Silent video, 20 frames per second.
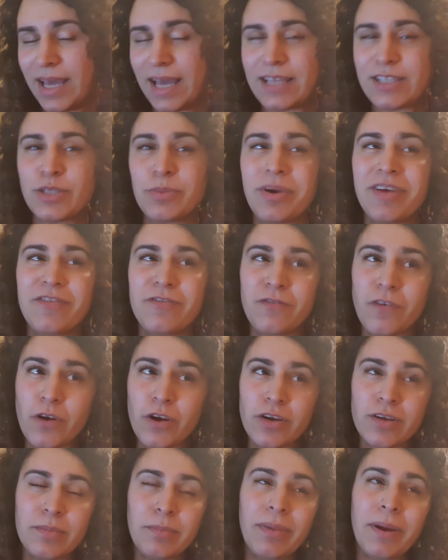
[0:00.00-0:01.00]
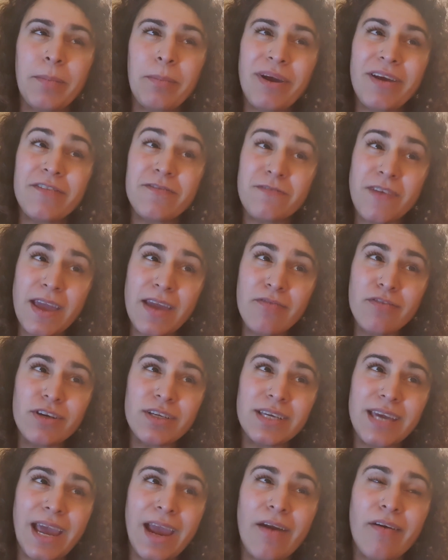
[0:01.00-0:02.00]
And so my
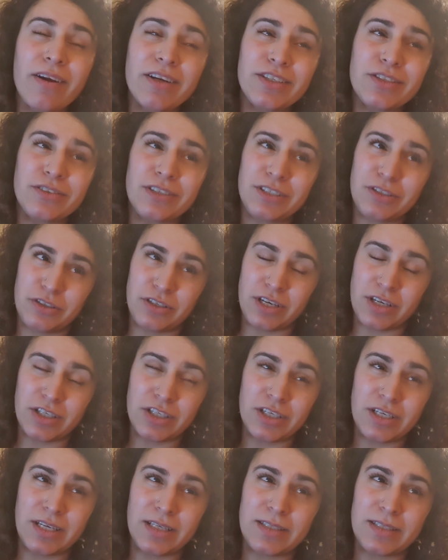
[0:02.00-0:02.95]
favorite character introduction, I